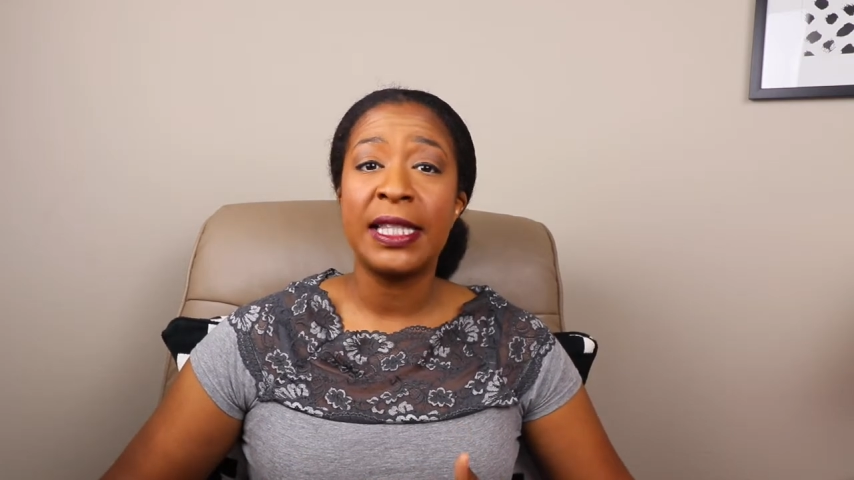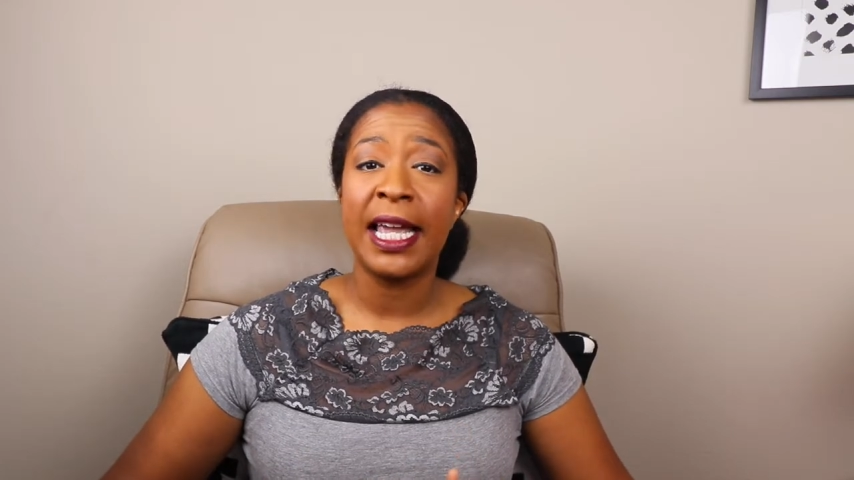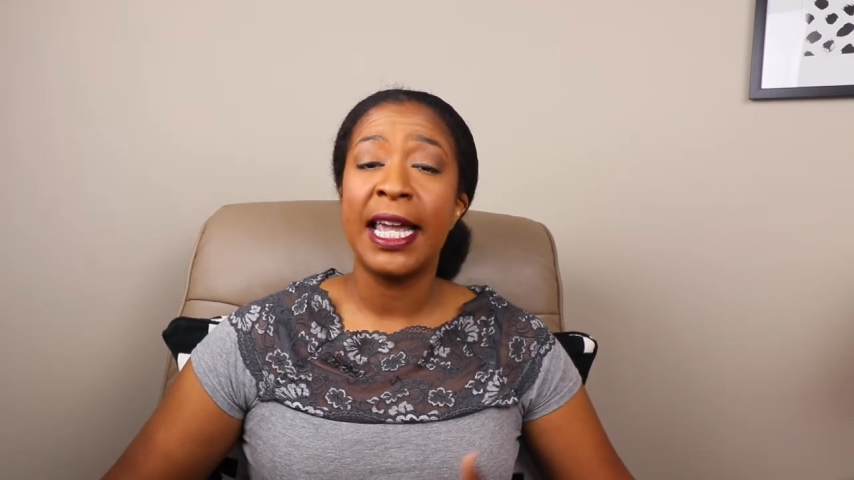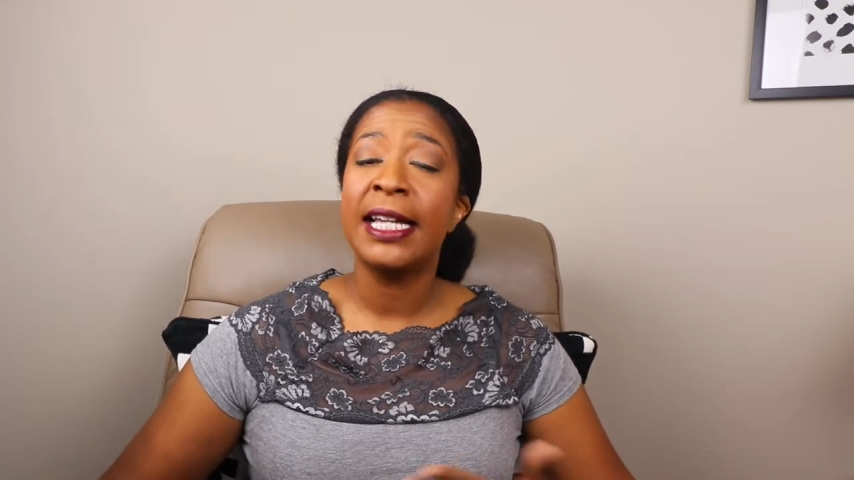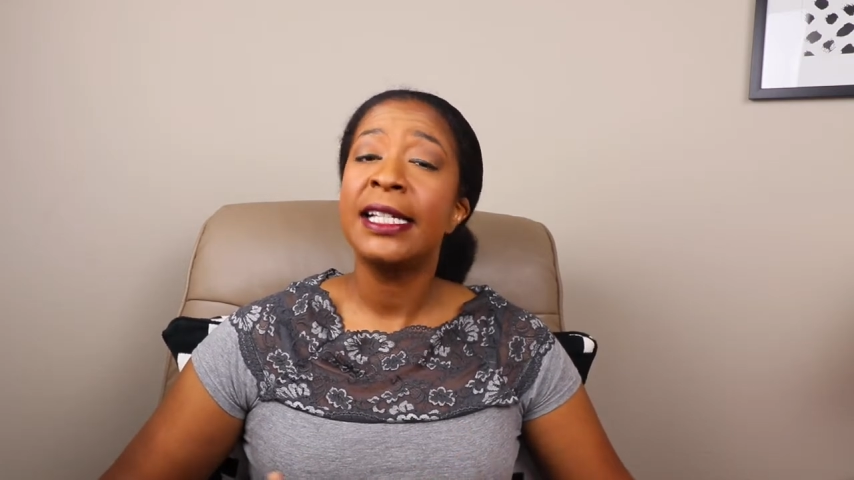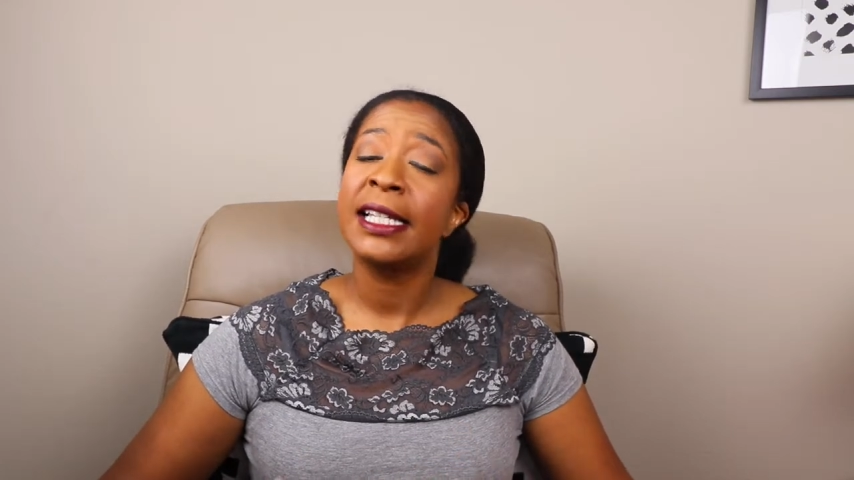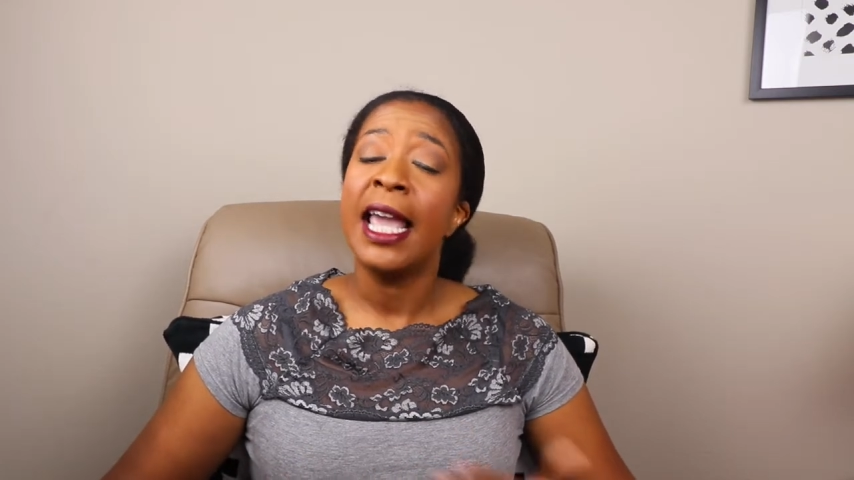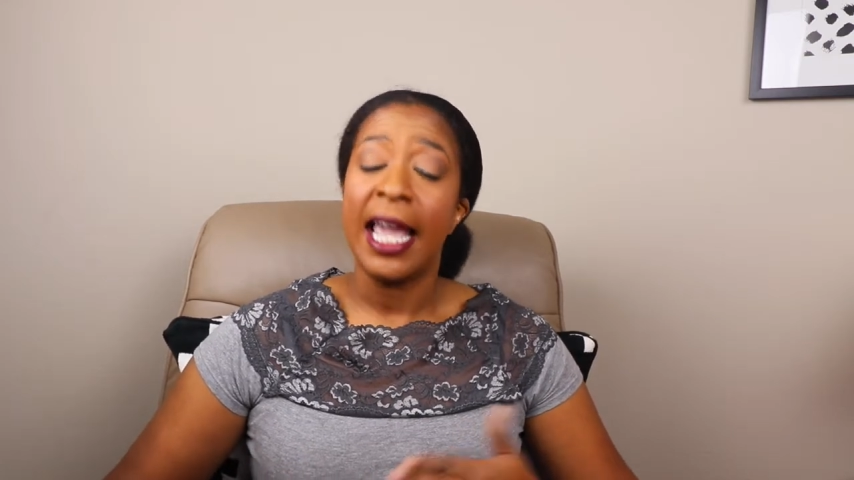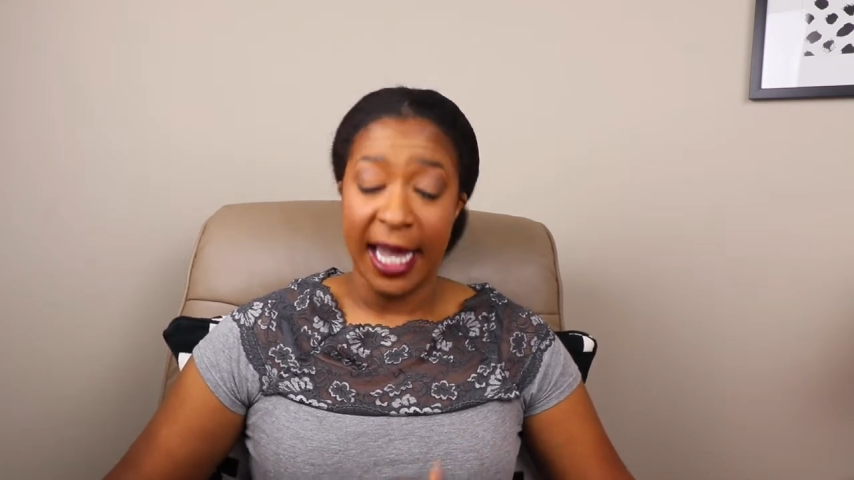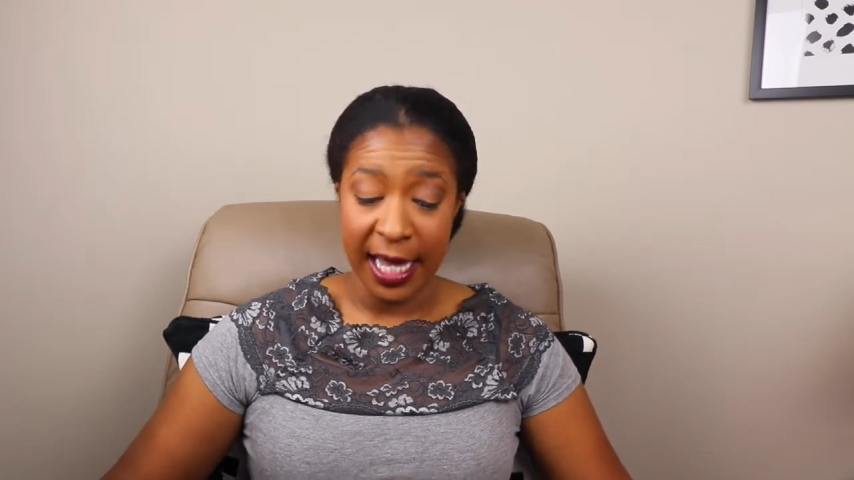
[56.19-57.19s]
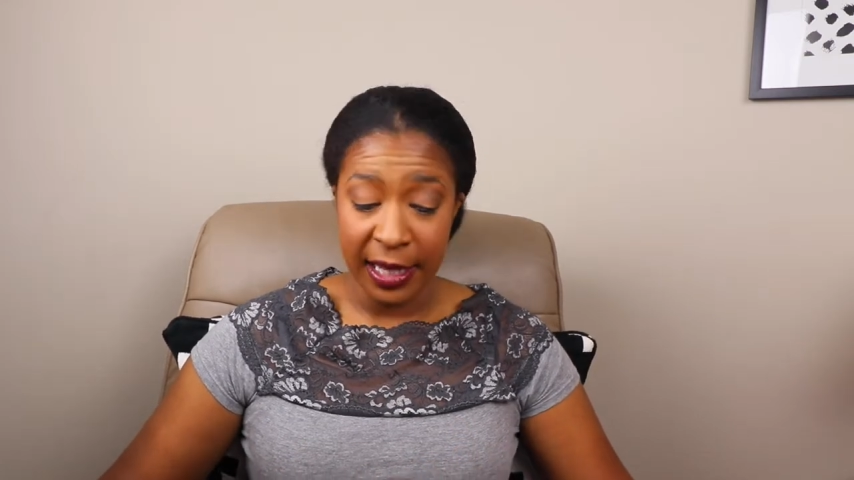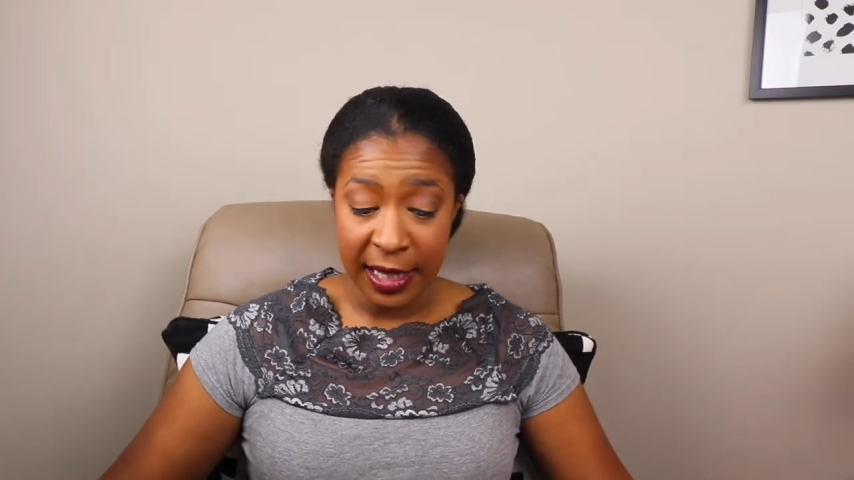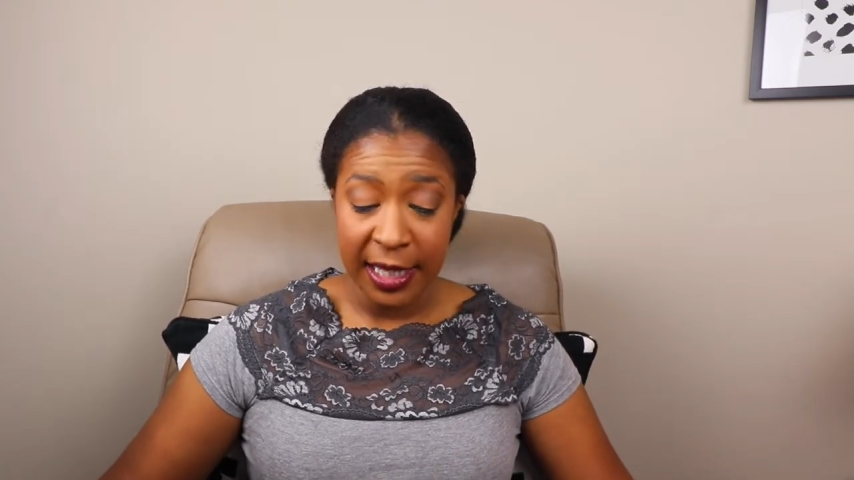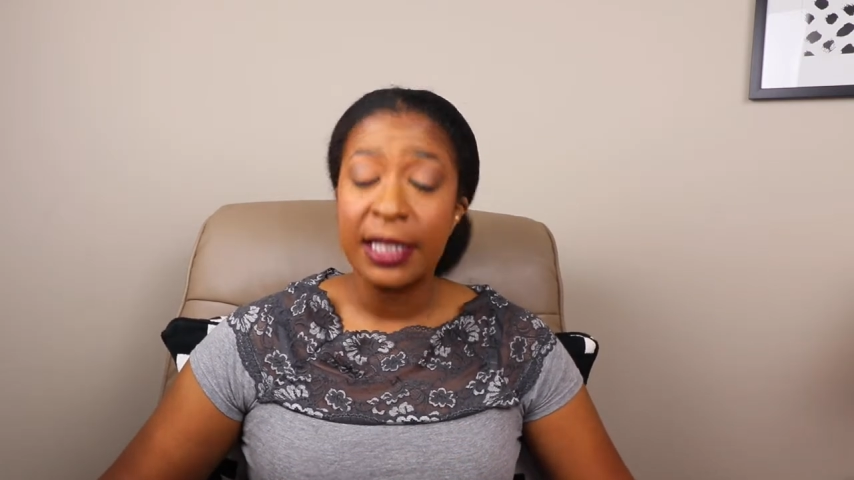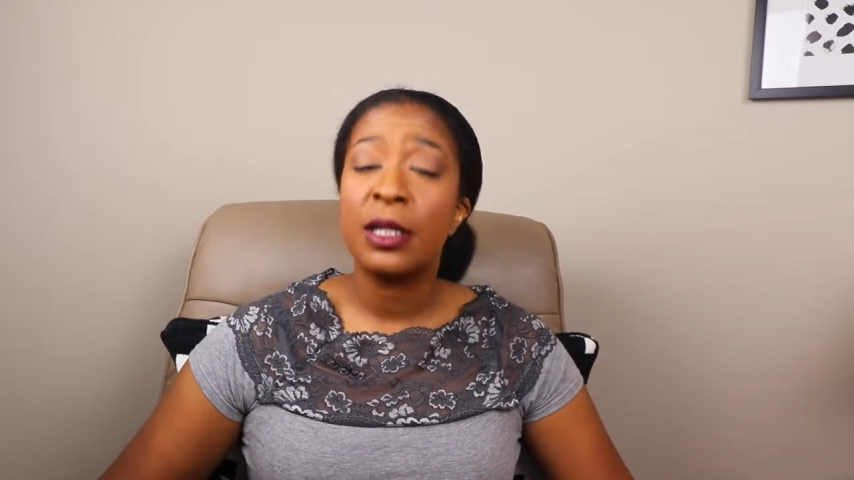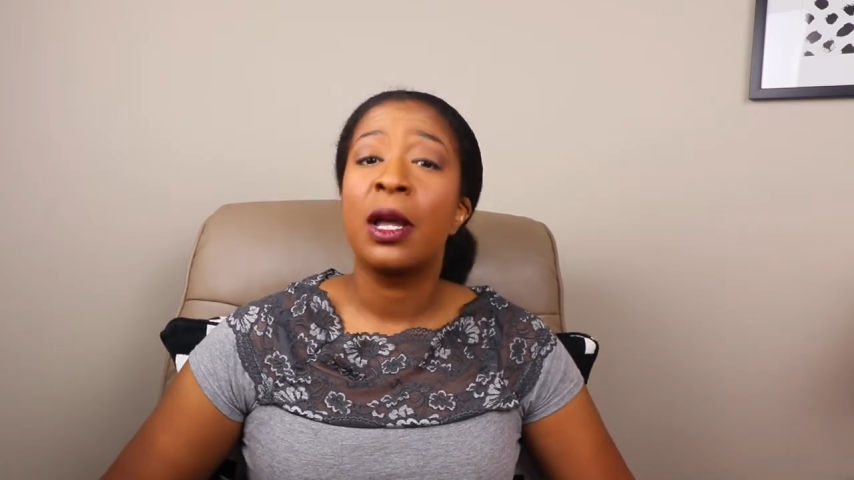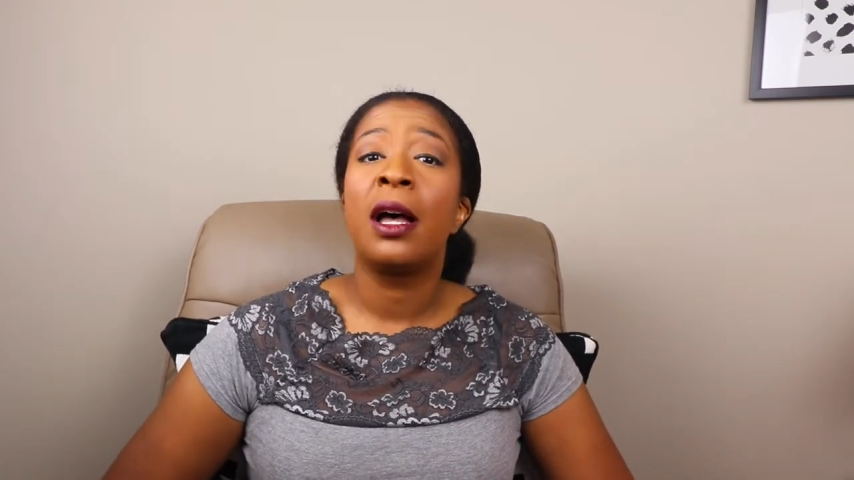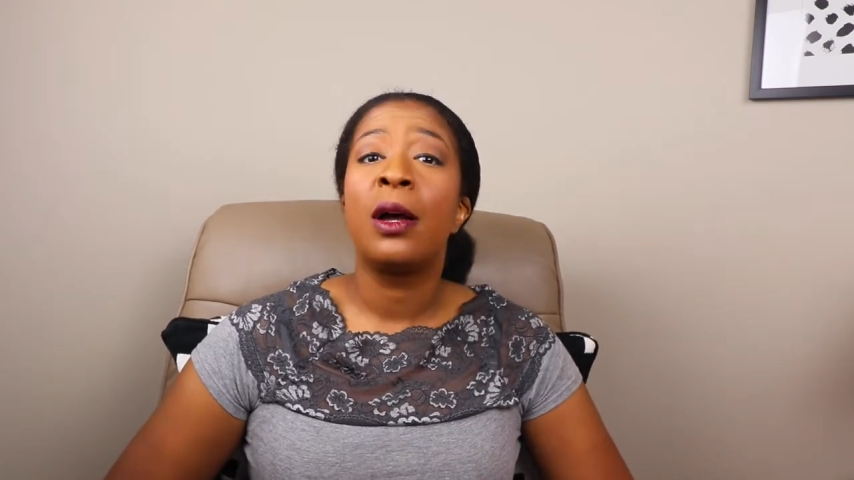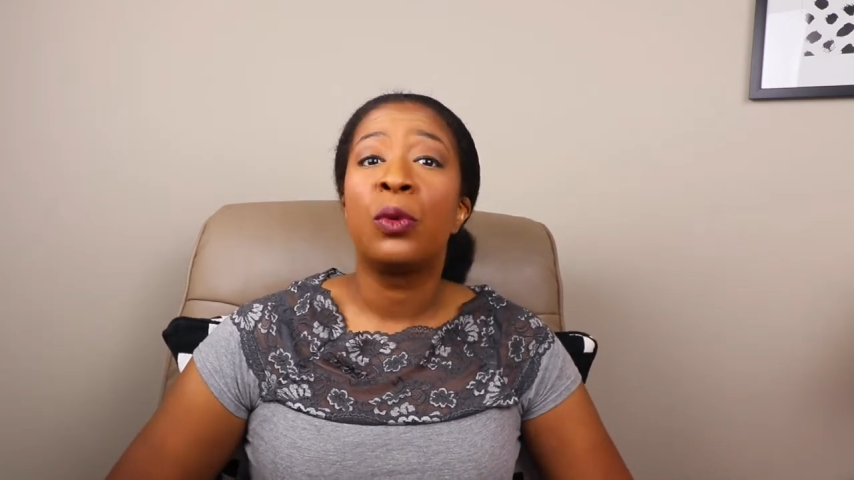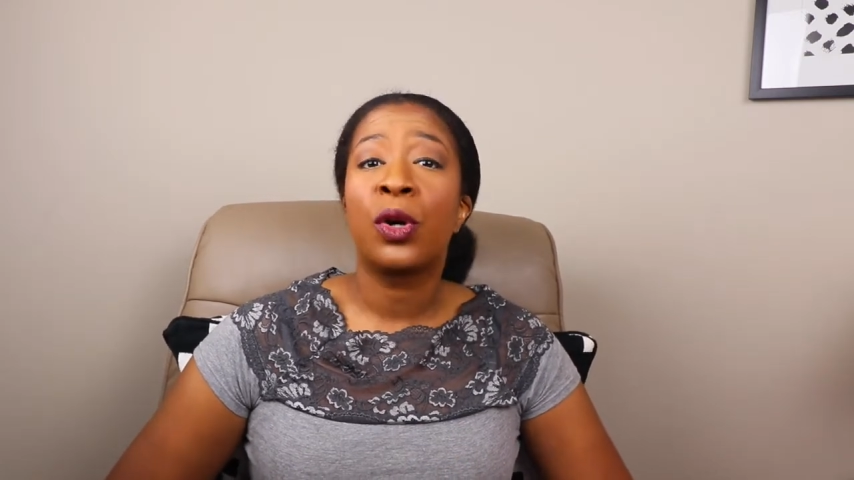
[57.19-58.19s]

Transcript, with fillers: things in this uh,